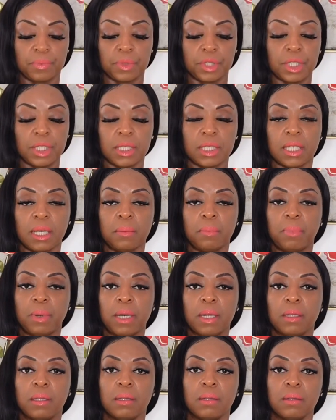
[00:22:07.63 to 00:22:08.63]
She said,
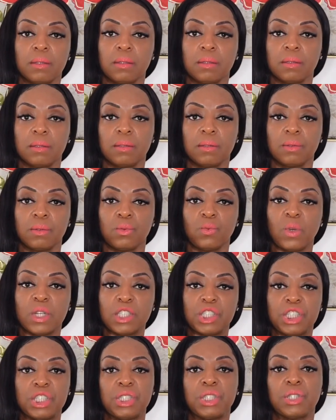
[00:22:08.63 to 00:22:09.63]
but
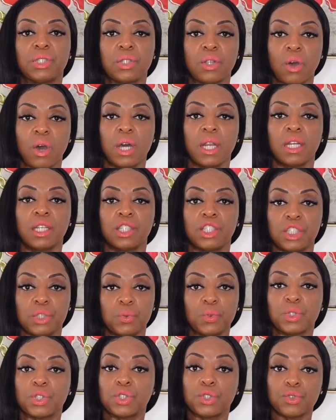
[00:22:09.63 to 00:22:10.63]
when she started, she
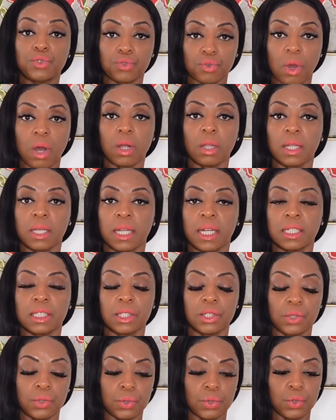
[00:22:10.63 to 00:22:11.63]
was struggling
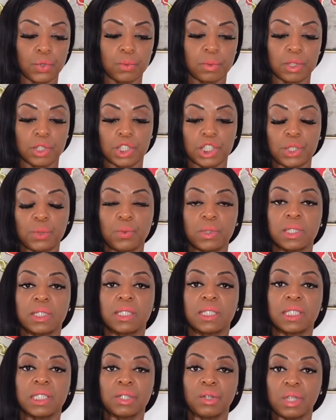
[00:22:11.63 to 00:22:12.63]
as a YouTuber. She was
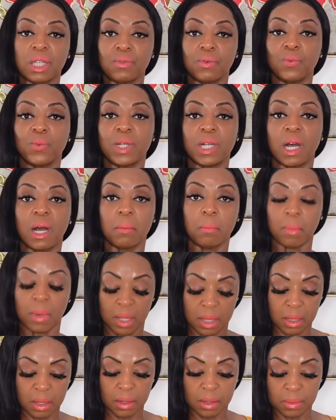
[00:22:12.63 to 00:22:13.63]
still living with her
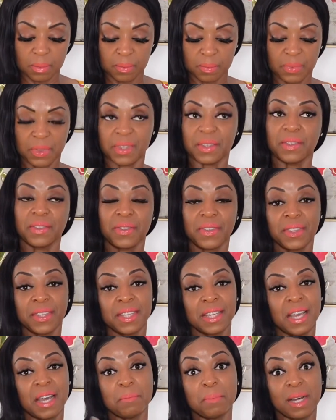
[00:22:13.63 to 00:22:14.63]
mother.
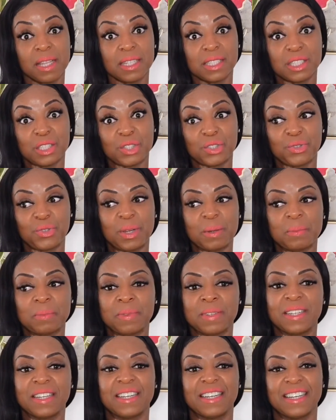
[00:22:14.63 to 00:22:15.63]
Her mother's a trip.
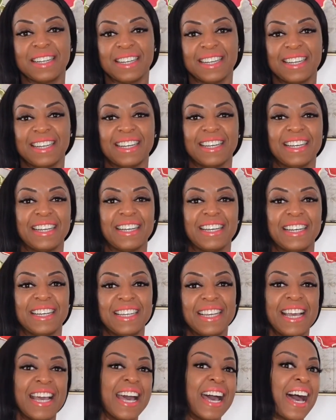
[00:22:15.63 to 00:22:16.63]

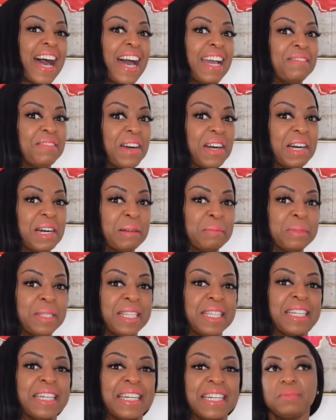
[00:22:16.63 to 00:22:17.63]
Hi,
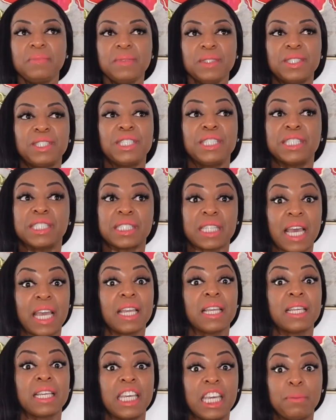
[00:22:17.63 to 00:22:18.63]
moms. She just,
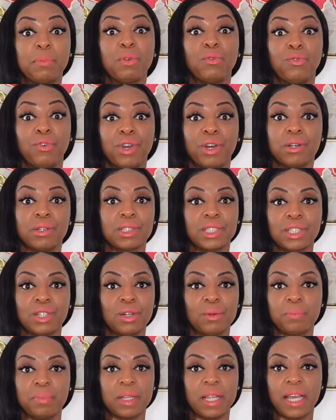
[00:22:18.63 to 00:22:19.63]
like, keep it real. She
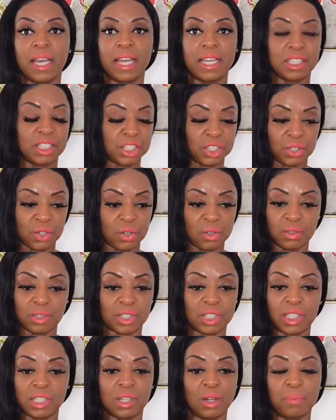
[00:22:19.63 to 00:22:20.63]
don't play. She
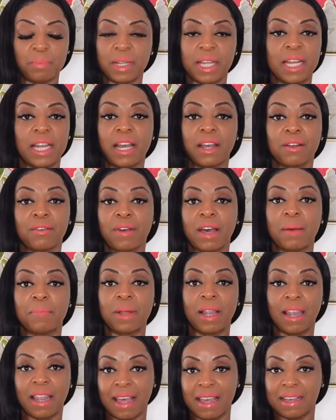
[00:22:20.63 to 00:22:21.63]
don't play that crap.
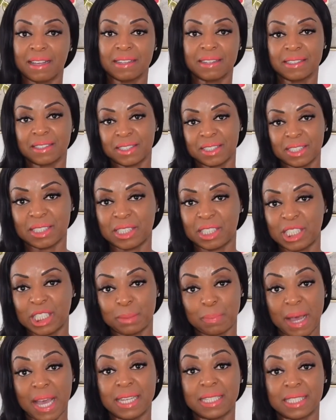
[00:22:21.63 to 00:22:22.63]
I like her. She's
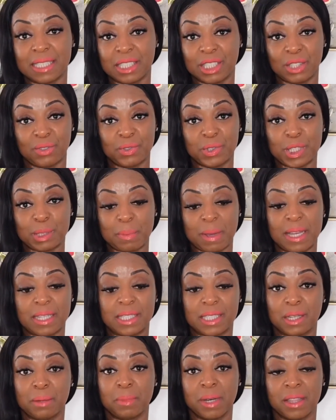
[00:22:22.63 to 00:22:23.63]
spicy. She real
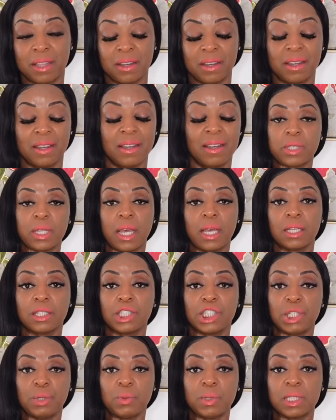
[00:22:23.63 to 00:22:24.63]
spicy, her mother. It's like
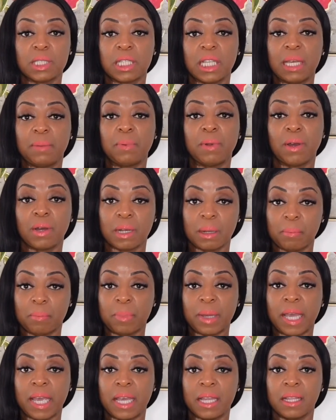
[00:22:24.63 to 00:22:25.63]
she was sleeping on a
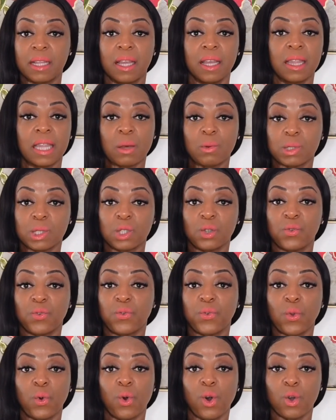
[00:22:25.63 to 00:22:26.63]
bed that was on the
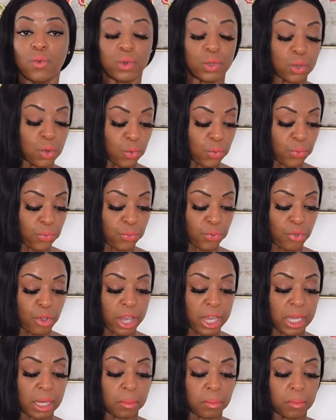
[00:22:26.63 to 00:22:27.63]
floor with no
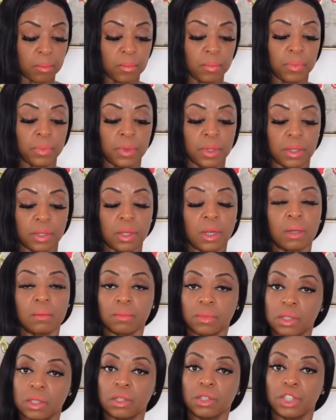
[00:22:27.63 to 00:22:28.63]
frame.
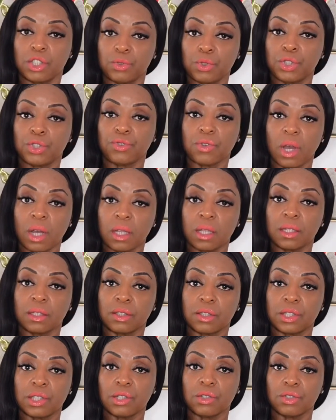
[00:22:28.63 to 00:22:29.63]
You know, she was struggling,
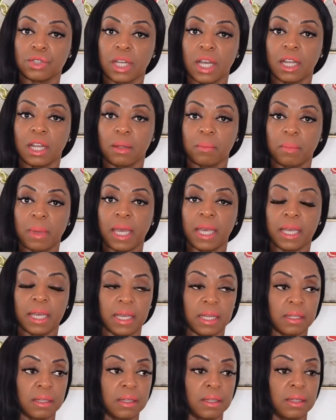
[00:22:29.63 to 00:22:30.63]
still trying to make
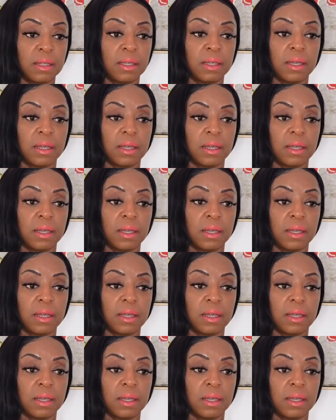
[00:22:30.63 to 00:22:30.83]
it.